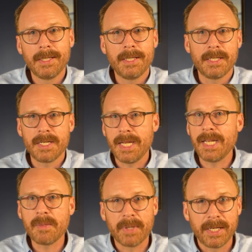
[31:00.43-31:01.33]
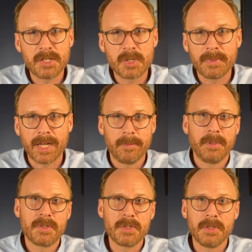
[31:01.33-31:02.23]
And anybody should be
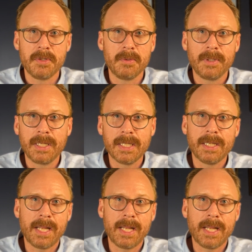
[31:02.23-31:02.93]
able to get